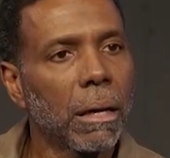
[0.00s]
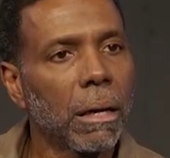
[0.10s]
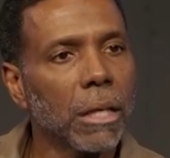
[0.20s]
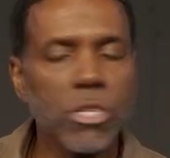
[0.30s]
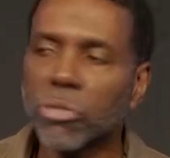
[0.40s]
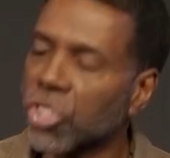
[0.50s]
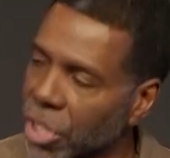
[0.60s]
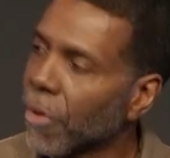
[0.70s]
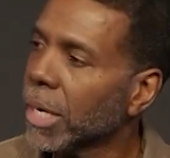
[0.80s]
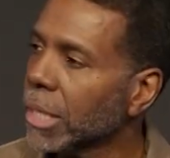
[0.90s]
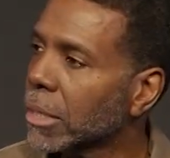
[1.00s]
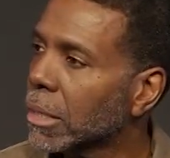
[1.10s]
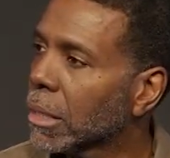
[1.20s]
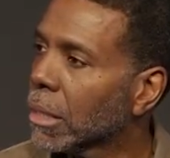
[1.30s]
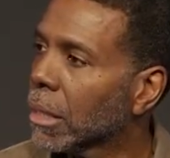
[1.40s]
Are you serious?
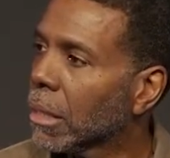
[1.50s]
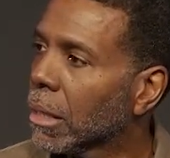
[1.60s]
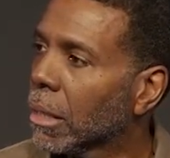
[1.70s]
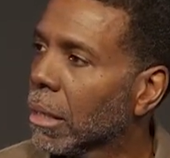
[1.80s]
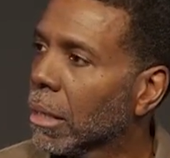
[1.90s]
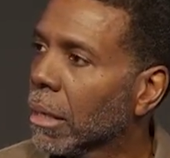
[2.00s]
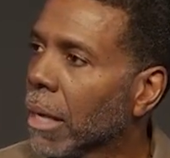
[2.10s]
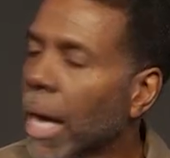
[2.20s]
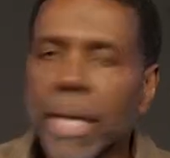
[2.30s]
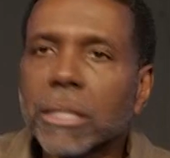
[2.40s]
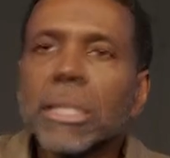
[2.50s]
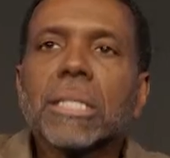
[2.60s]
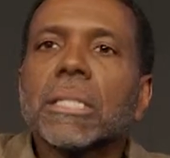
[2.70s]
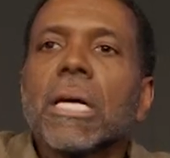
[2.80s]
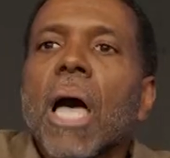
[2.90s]
And it's
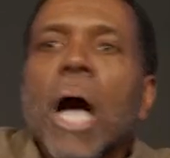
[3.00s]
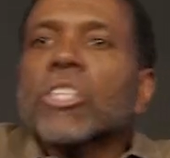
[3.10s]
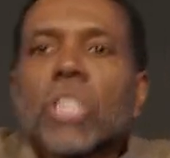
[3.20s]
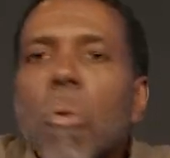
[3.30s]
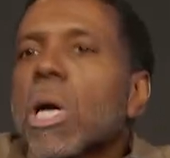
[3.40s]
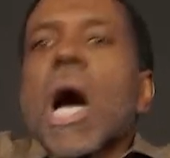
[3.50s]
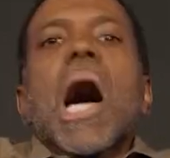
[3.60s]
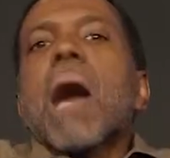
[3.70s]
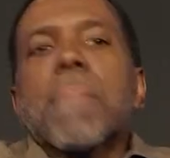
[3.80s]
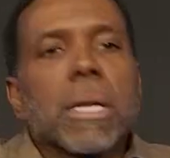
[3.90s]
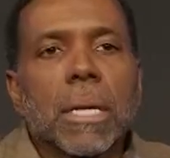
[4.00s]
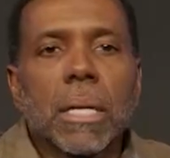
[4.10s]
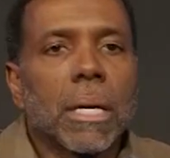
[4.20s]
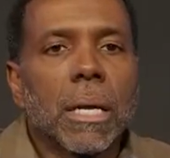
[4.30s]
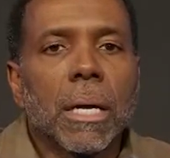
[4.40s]
just so common
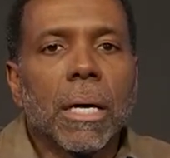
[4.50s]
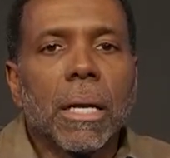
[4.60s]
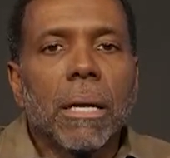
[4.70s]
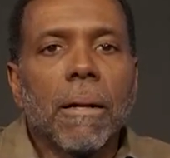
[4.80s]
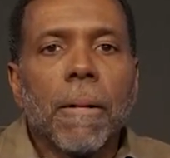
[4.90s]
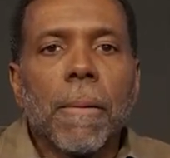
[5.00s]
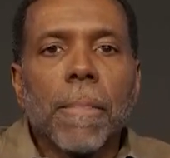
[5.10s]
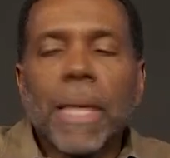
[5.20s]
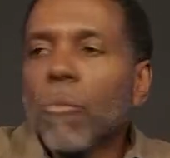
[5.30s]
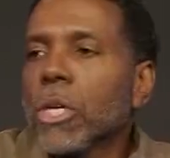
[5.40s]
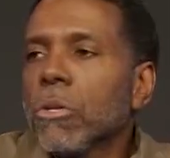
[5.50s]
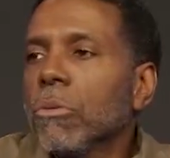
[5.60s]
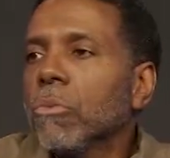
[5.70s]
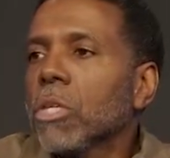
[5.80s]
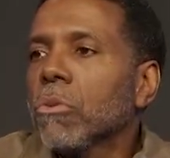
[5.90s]
that when
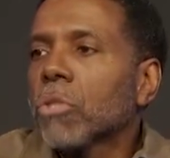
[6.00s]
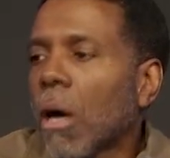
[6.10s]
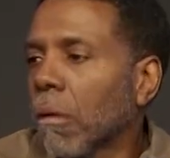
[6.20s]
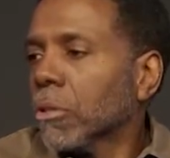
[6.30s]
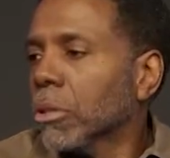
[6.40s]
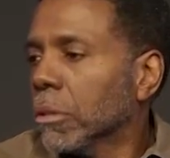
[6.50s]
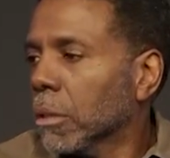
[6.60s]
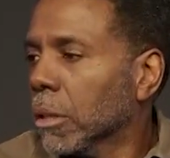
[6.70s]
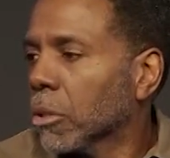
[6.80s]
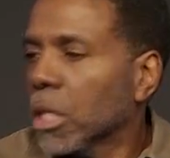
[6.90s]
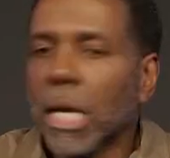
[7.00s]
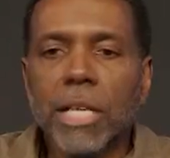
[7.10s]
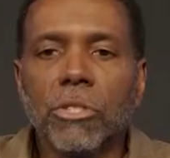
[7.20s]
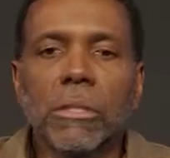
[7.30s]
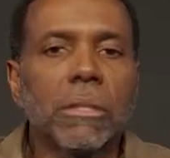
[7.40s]
you talk to a
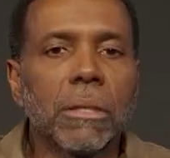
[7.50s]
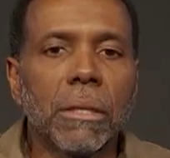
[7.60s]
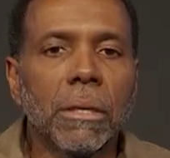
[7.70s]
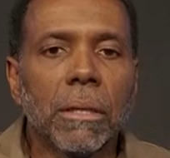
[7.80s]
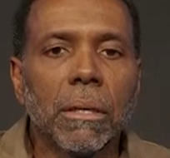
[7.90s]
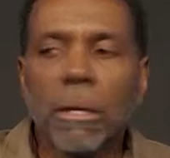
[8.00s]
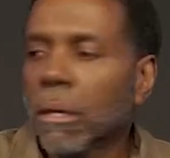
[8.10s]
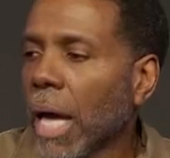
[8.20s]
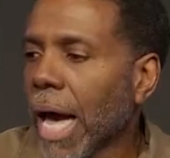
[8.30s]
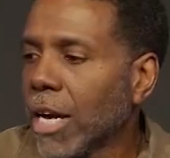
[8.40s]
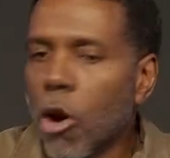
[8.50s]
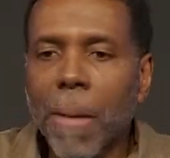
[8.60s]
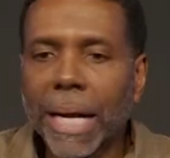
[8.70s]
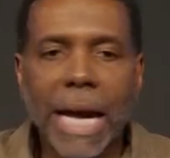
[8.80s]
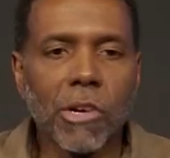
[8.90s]
teenager, ain't
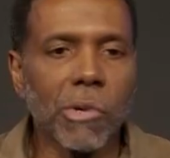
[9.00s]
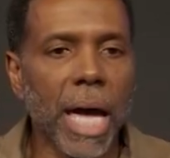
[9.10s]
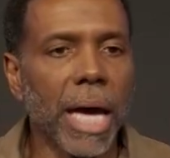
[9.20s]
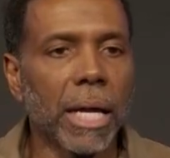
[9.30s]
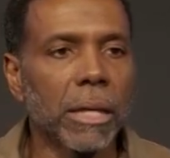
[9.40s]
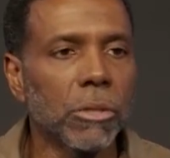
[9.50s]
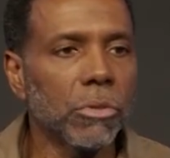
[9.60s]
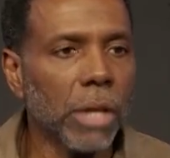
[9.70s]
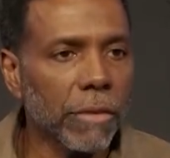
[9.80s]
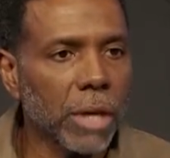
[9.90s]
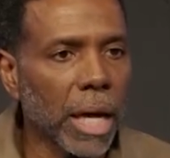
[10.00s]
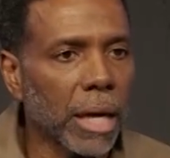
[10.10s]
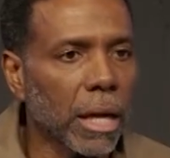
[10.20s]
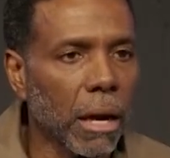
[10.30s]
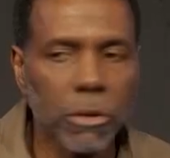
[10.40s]
nobody got no daddy. Do you have a
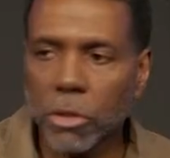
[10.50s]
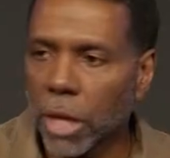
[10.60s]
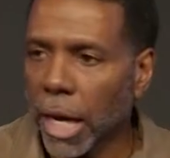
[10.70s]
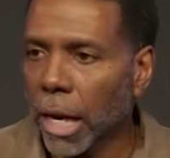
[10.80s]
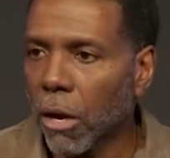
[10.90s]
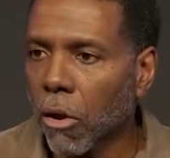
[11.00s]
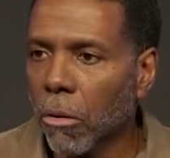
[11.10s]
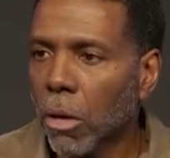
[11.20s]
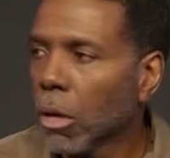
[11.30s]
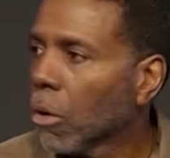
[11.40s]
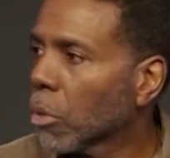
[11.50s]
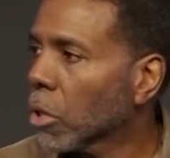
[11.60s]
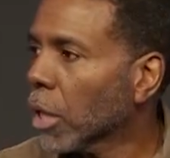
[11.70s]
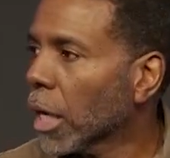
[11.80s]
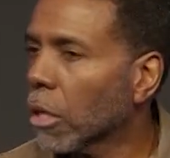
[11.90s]
daddy? No, your daddy home? Where
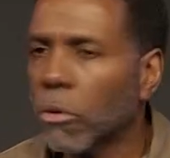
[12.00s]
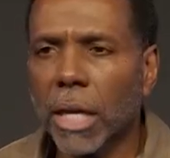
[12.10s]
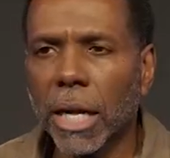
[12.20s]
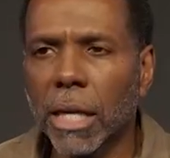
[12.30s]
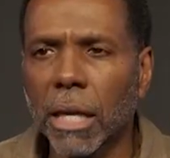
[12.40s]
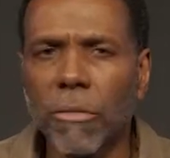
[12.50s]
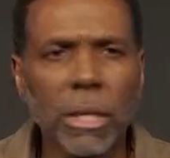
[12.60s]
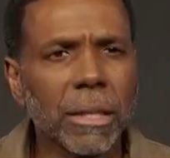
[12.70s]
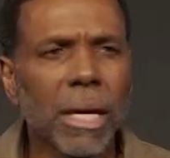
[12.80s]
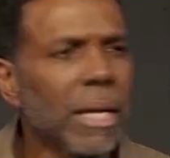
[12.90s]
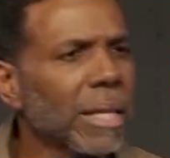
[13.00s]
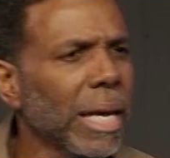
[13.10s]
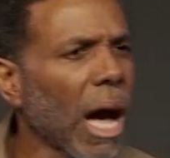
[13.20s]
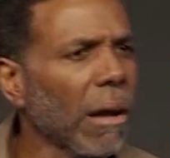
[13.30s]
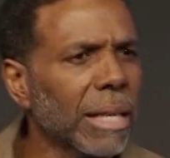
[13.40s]
your daddy? Your daddy left?
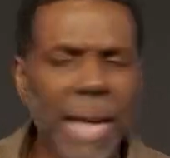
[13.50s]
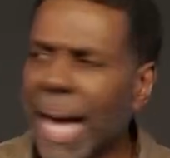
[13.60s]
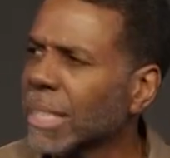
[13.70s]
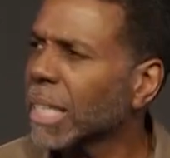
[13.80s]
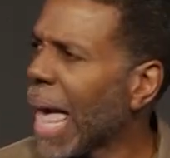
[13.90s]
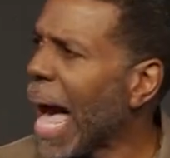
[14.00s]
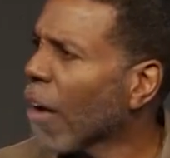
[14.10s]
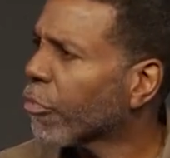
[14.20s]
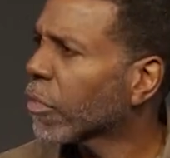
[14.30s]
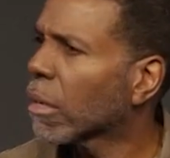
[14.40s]
Dang, all the daddies left.